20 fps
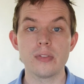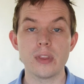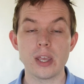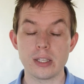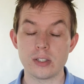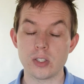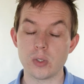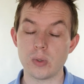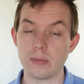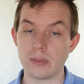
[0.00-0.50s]

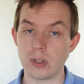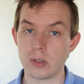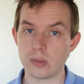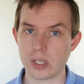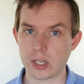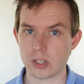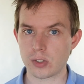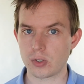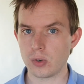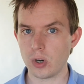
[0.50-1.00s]
they do have those
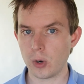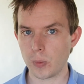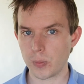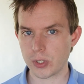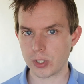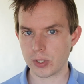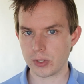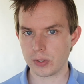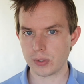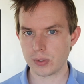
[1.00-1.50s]
extra
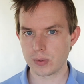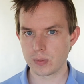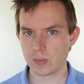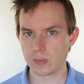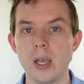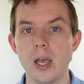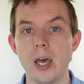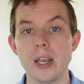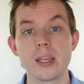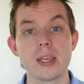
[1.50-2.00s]
options.
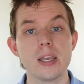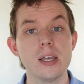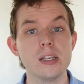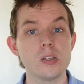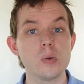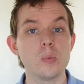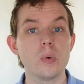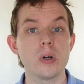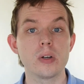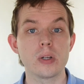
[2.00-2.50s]
And in
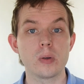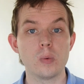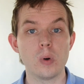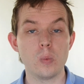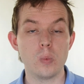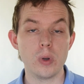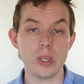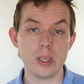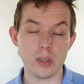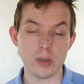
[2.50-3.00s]
case you're wondering
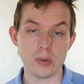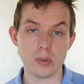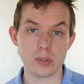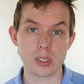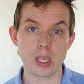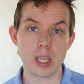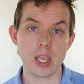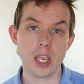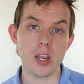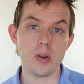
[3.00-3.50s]
what we
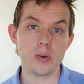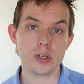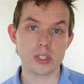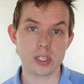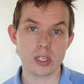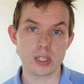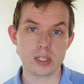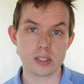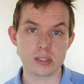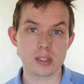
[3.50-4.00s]
use, here at
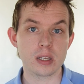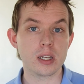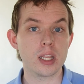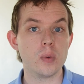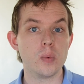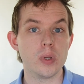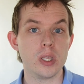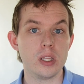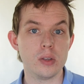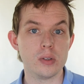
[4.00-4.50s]
Shadow Study
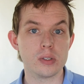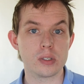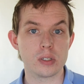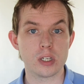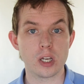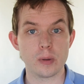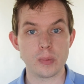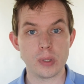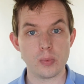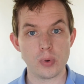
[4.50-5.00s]
we use
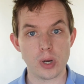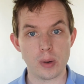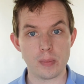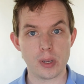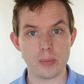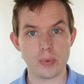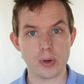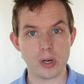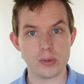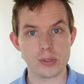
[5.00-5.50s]
Adobe
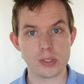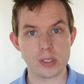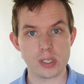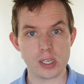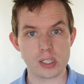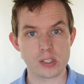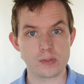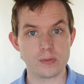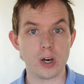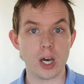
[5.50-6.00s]
Premiere Pro
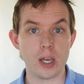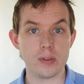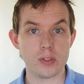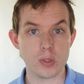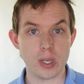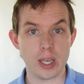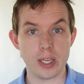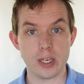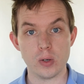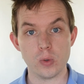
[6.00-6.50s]
CS5
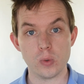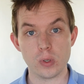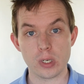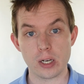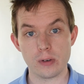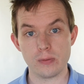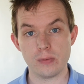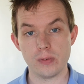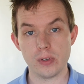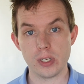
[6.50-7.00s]
to edit all
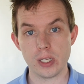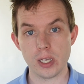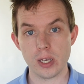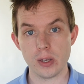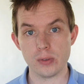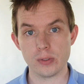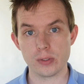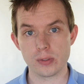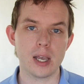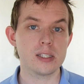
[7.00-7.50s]
our
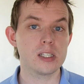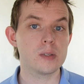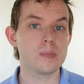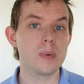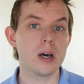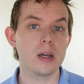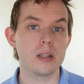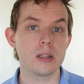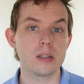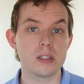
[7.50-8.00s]
videos. As it's
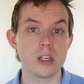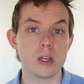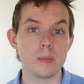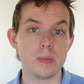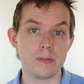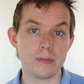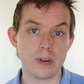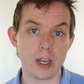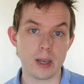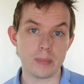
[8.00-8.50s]
part of the
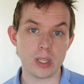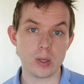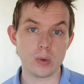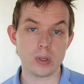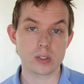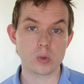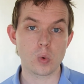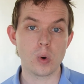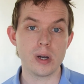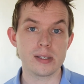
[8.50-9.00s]
Adobe family,
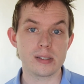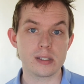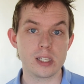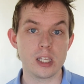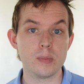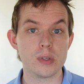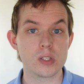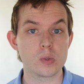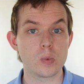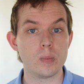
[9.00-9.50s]
it's quite
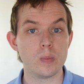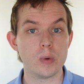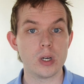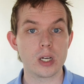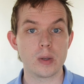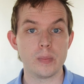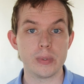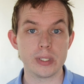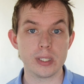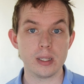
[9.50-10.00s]
seamless when
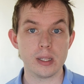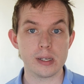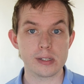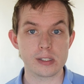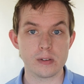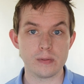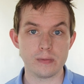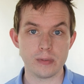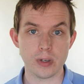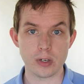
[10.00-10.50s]
working with the
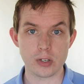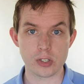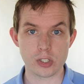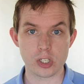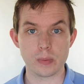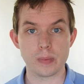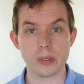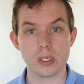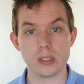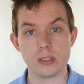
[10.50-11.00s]
likes of
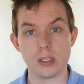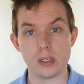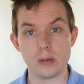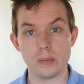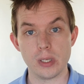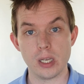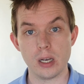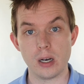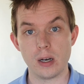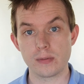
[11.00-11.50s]
Photoshop and
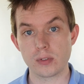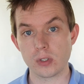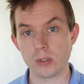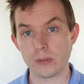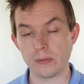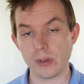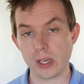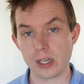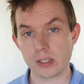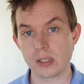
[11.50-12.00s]
Adobe After
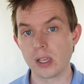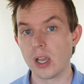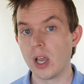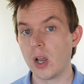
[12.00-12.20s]
Effects,